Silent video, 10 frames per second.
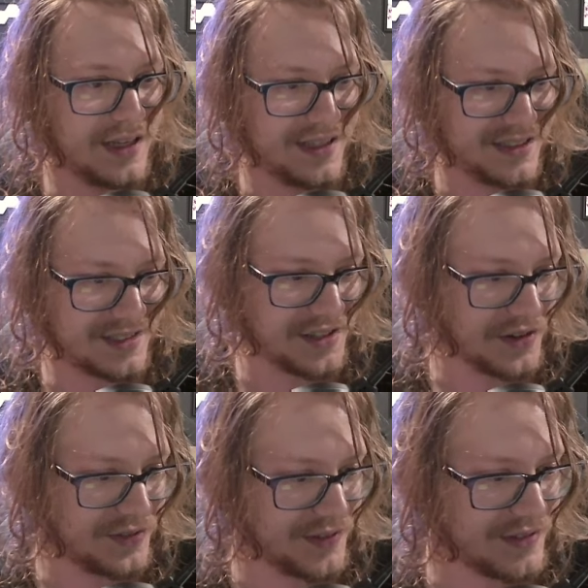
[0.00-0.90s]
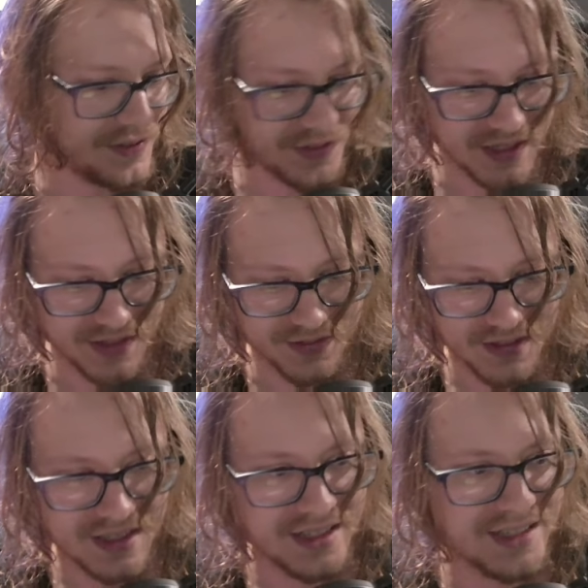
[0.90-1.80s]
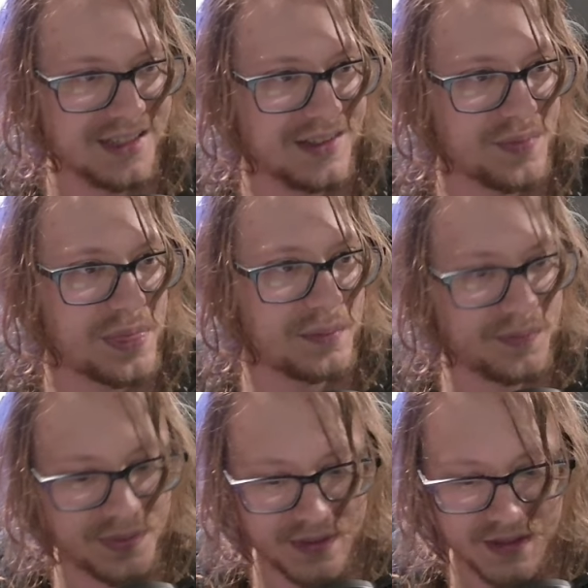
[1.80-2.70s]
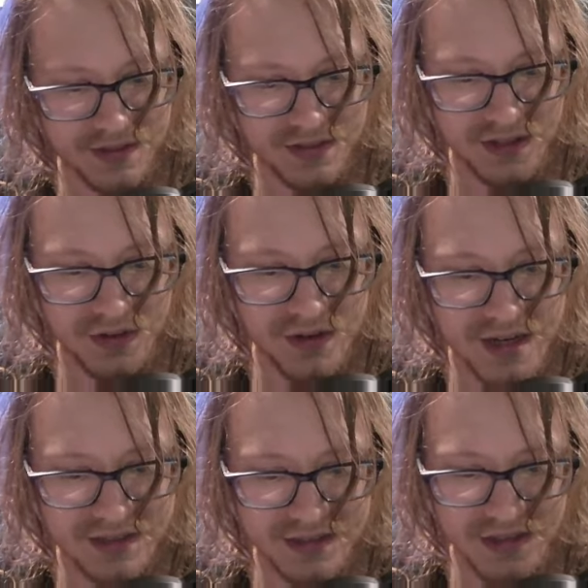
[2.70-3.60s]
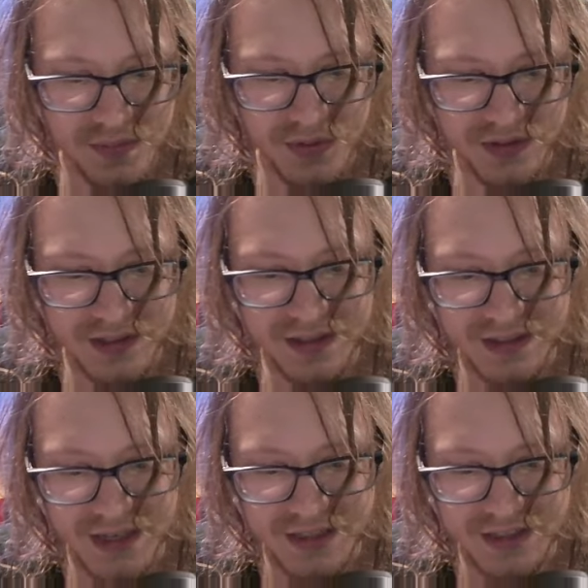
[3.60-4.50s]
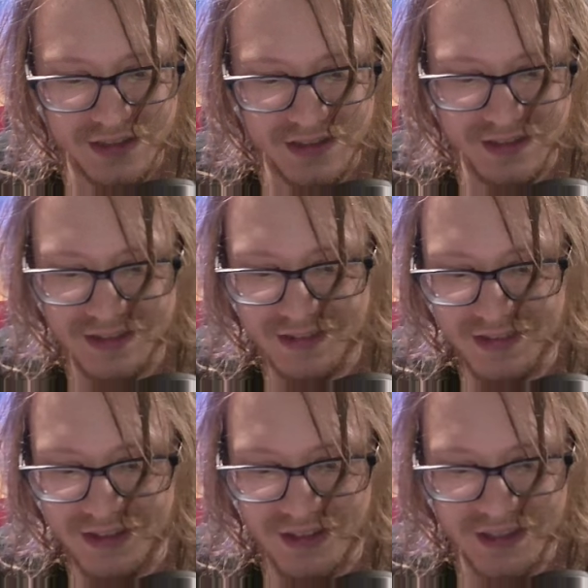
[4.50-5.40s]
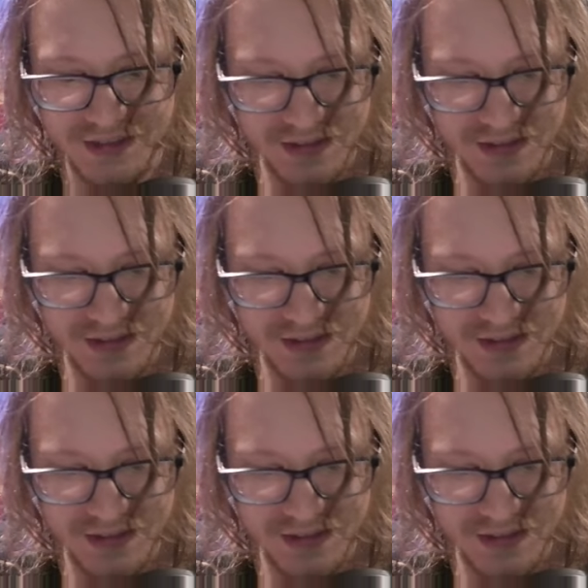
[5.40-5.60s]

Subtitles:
So 55 is the correct number there, actually. All right.